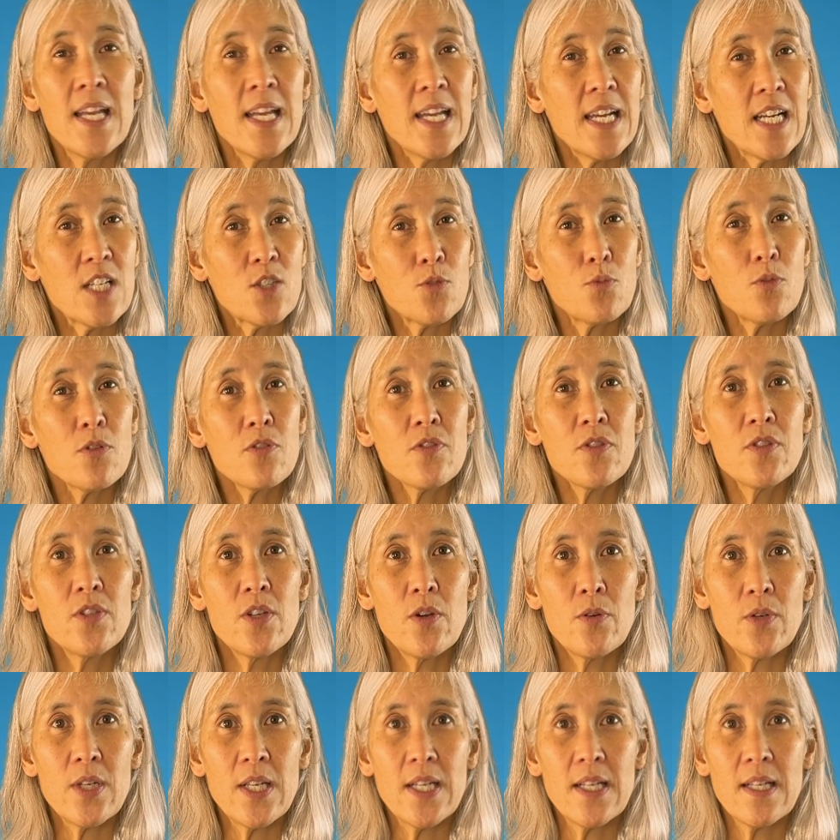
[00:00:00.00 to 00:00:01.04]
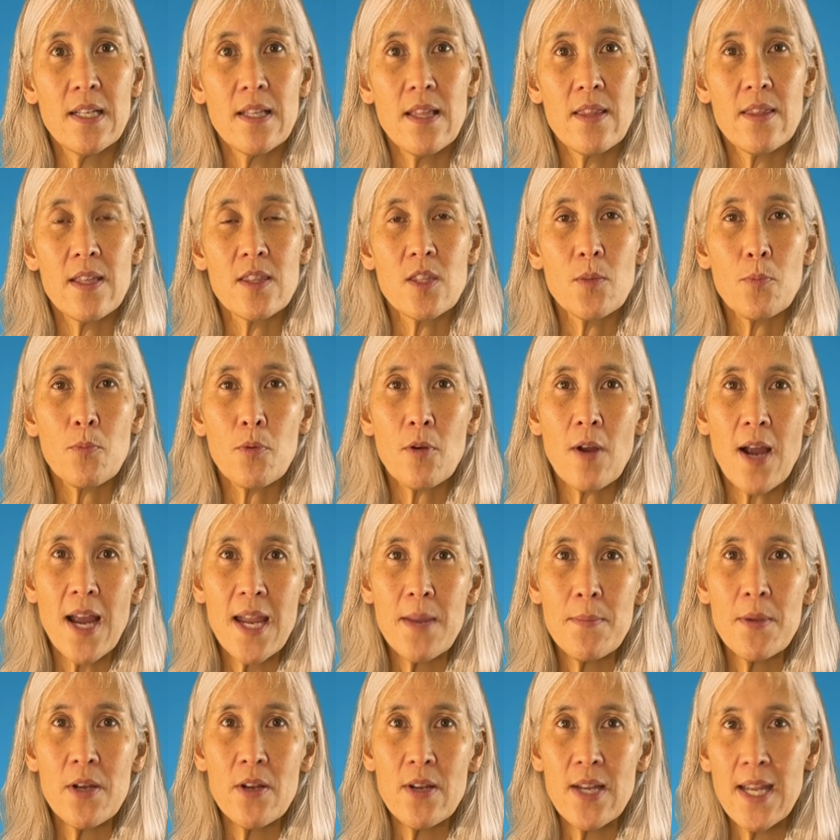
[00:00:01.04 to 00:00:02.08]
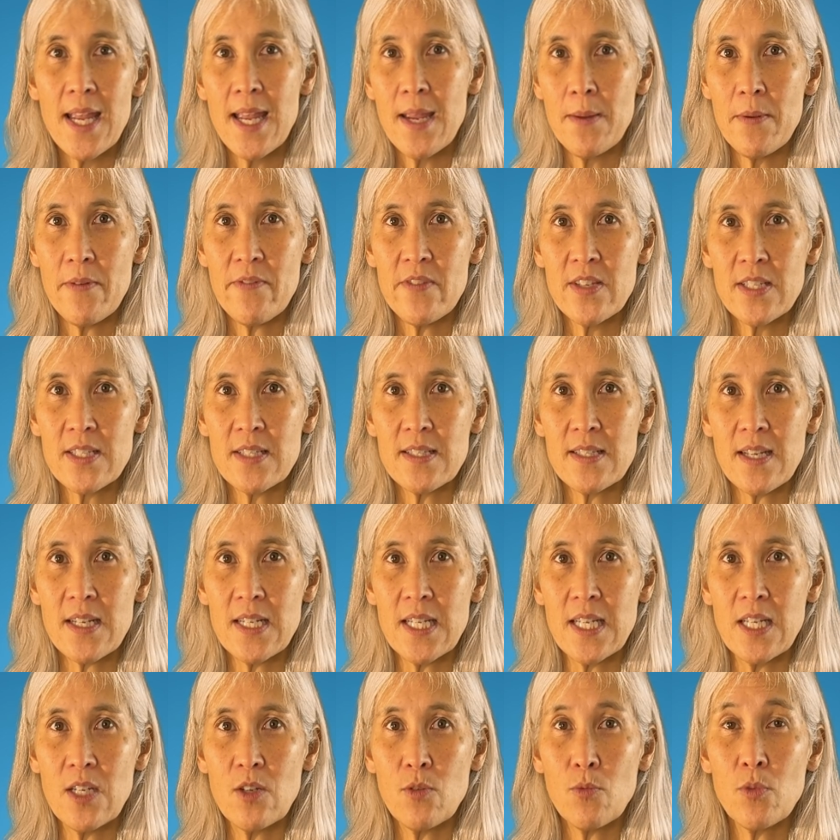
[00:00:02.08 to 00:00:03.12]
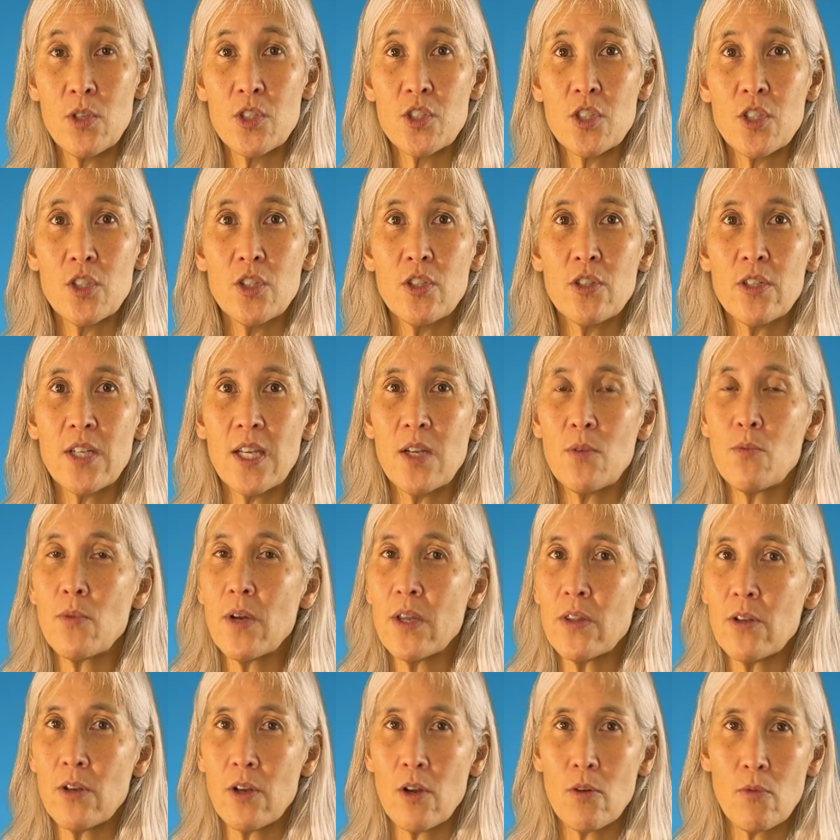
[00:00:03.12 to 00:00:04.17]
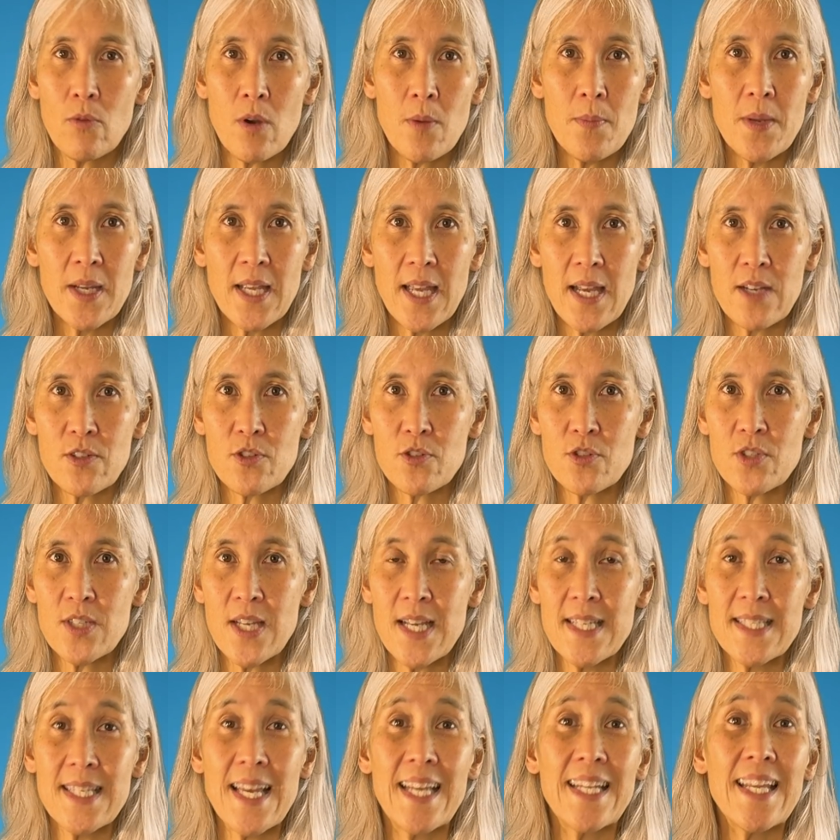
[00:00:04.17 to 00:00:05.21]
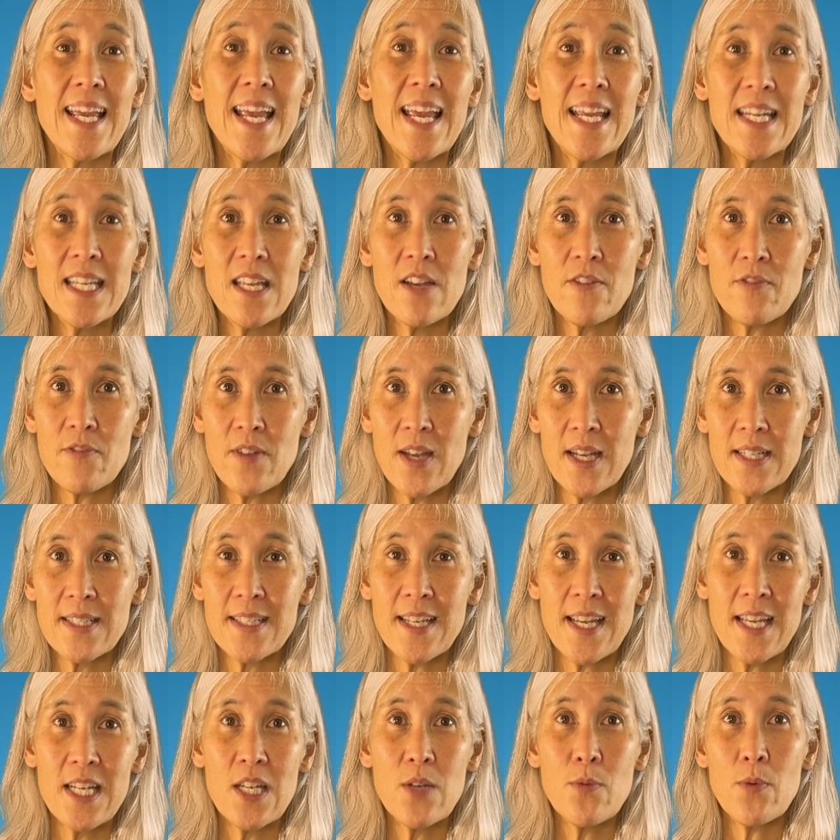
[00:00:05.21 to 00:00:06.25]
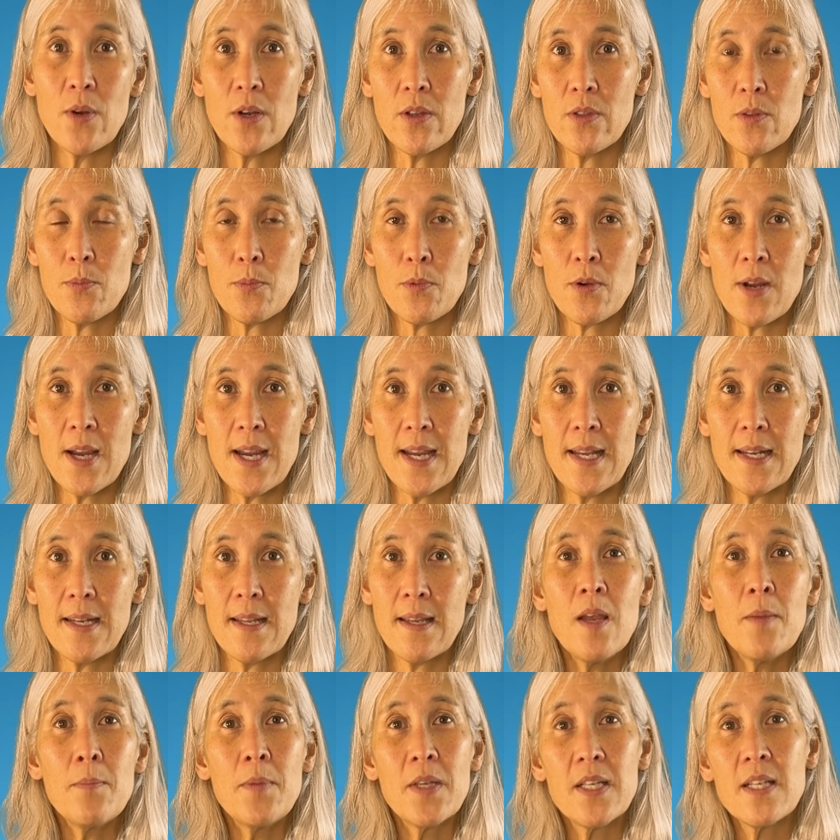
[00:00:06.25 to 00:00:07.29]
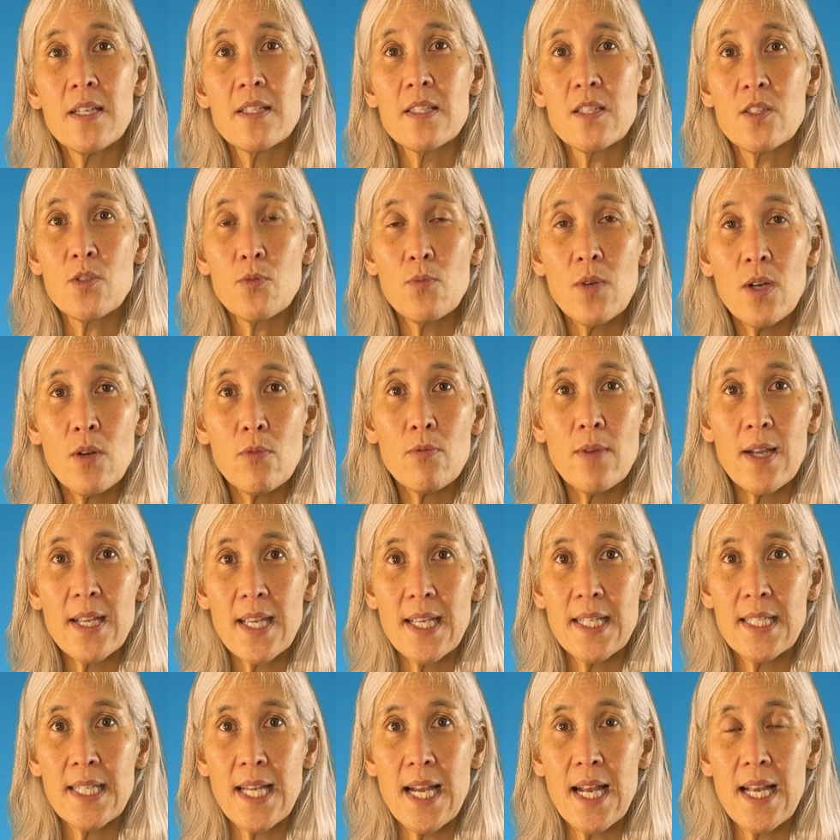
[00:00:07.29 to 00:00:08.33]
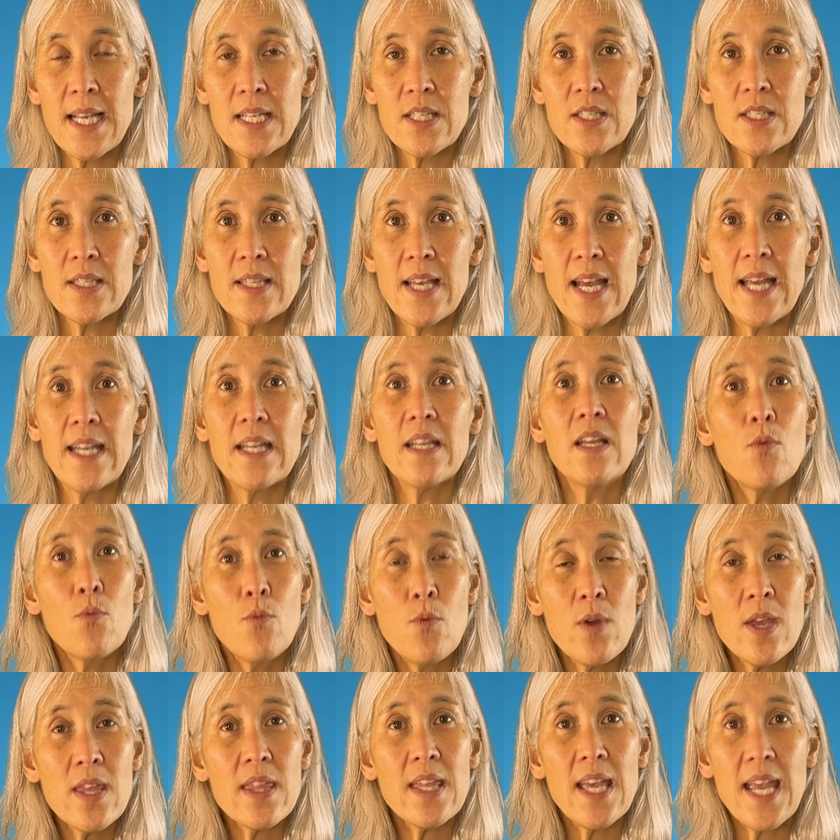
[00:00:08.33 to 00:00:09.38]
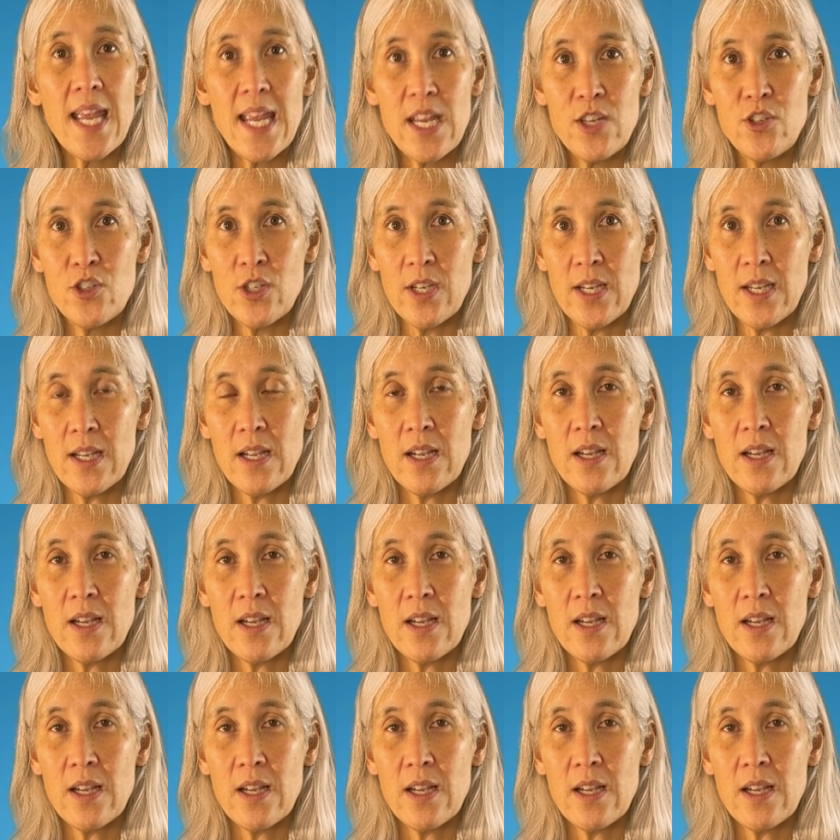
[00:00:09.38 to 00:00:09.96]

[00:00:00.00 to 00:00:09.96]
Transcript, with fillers: It's worth noting that the primary aim of this study was to look at whether aerobic exercise had any effect anywhere in the brain, because it's well recognized that with aging,